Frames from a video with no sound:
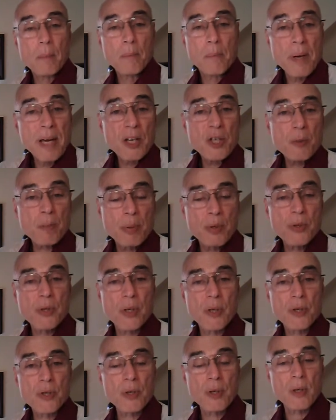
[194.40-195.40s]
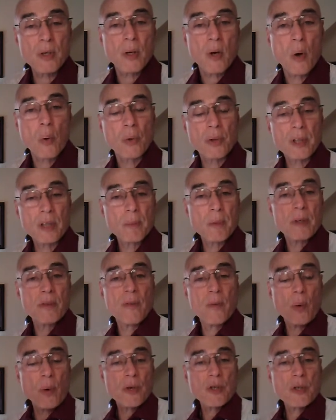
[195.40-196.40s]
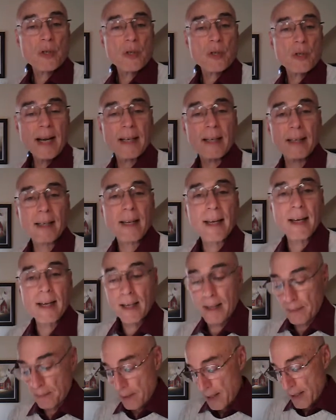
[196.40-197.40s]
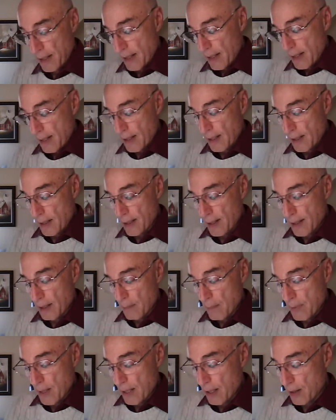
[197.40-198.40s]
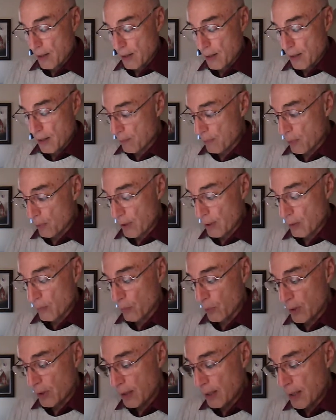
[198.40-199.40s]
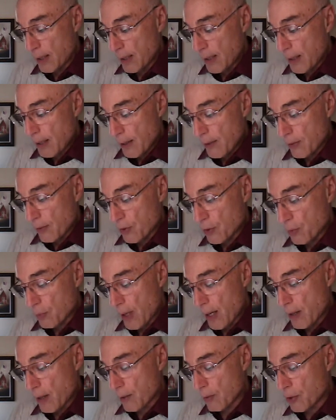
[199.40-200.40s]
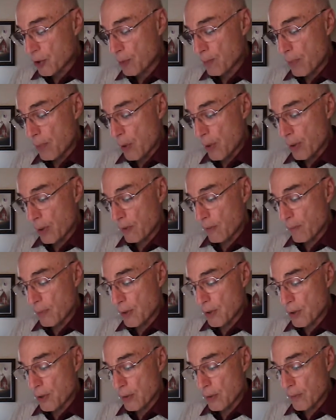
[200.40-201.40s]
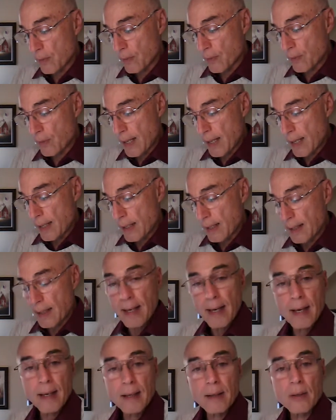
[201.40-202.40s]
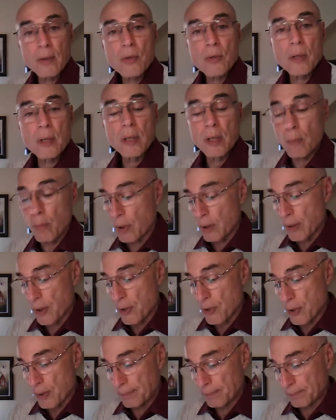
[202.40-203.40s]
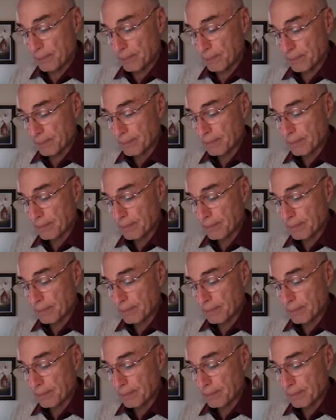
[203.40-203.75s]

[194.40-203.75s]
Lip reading: base position only to be forced back again. And I think I'll make that point when this writer spoke of Mr. Frank and his liberalism